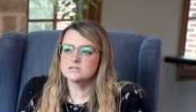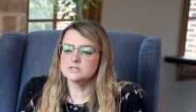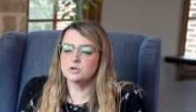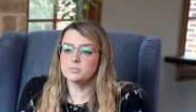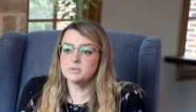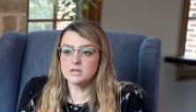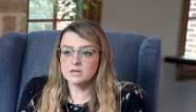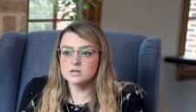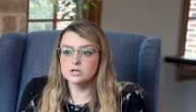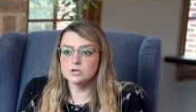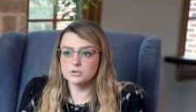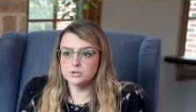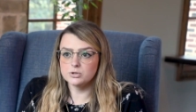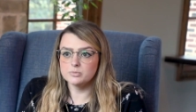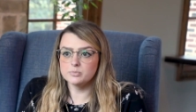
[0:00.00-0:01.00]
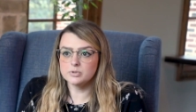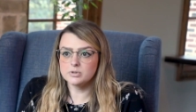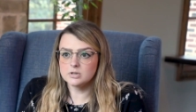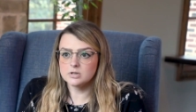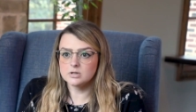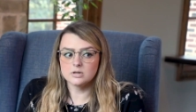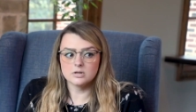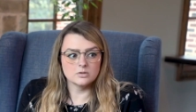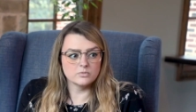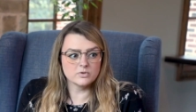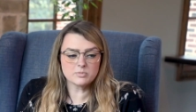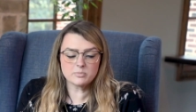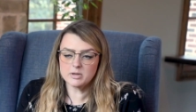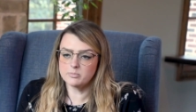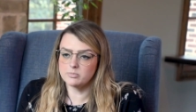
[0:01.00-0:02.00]
So being in a group
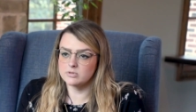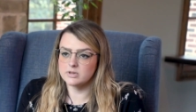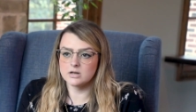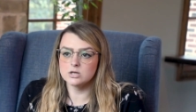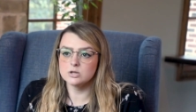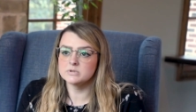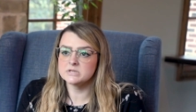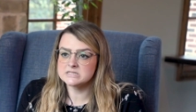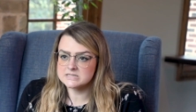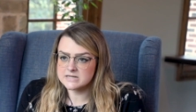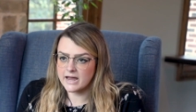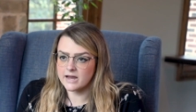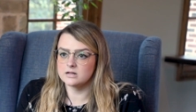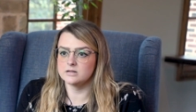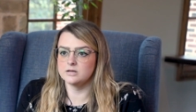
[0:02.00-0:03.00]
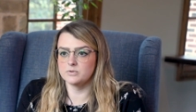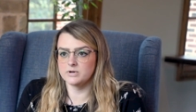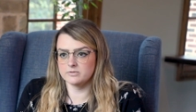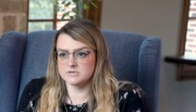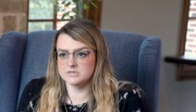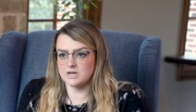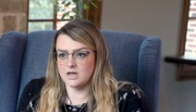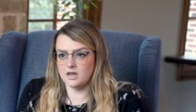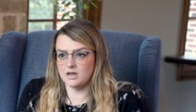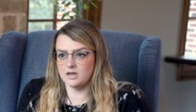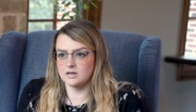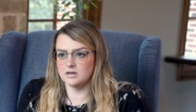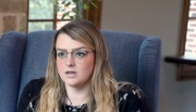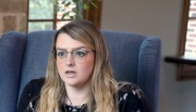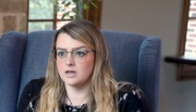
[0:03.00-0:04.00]
with people that knew exactly what I was
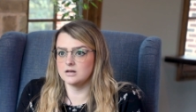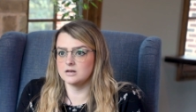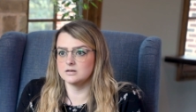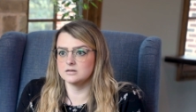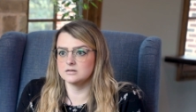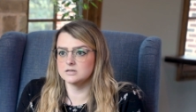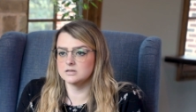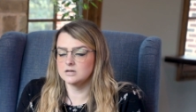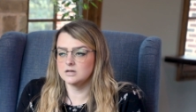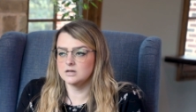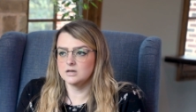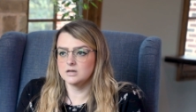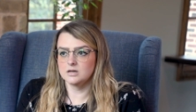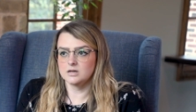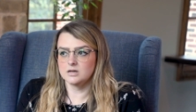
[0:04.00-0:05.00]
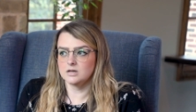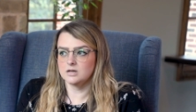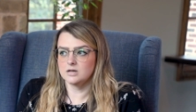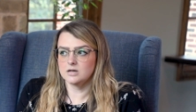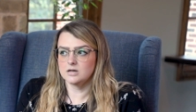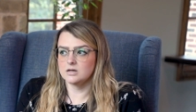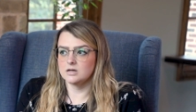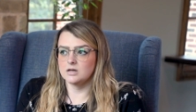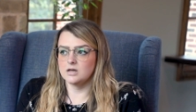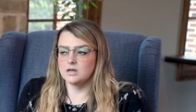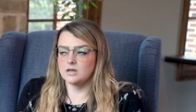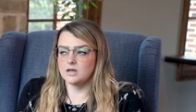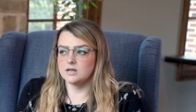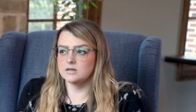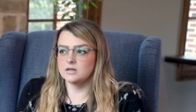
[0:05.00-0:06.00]
saying and
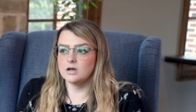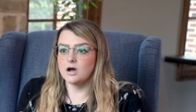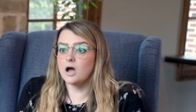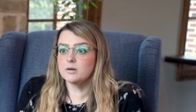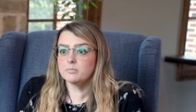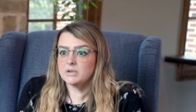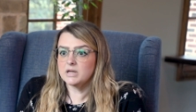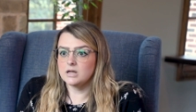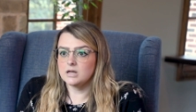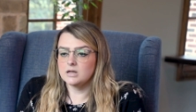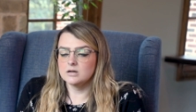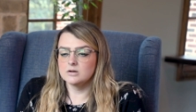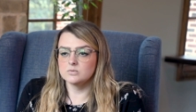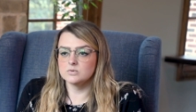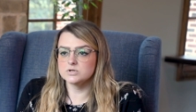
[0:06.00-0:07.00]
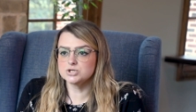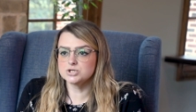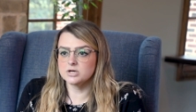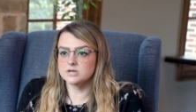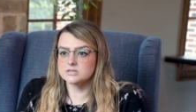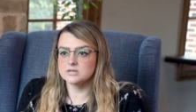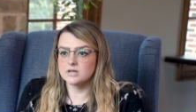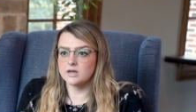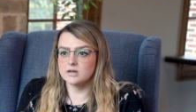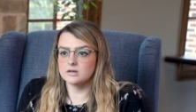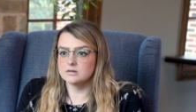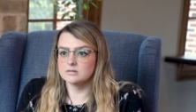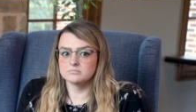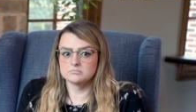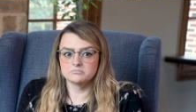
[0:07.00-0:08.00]
and got me was just
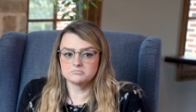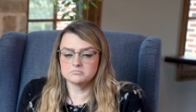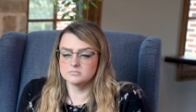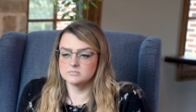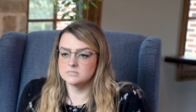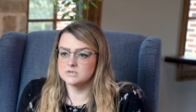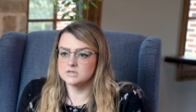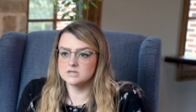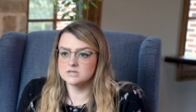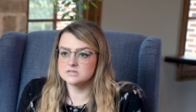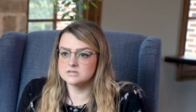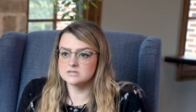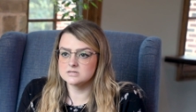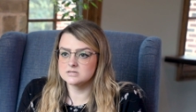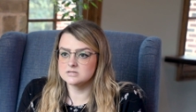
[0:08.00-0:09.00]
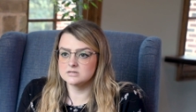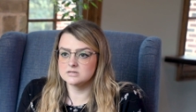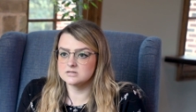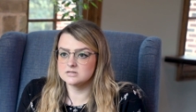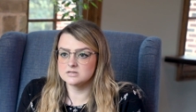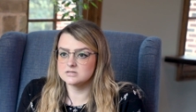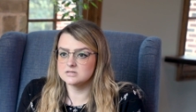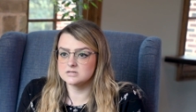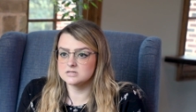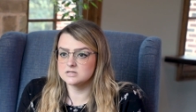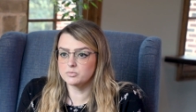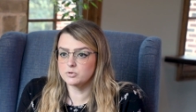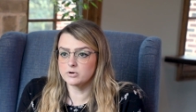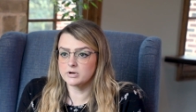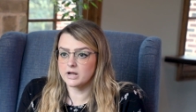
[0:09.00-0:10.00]
like, this is this is the
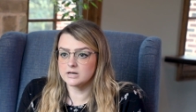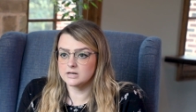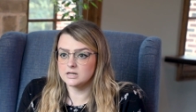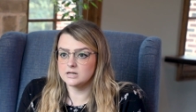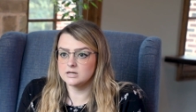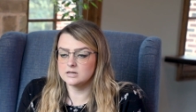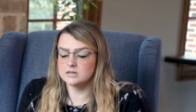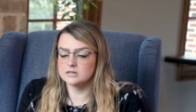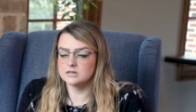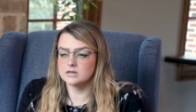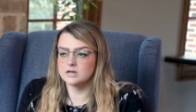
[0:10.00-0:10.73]
support I need.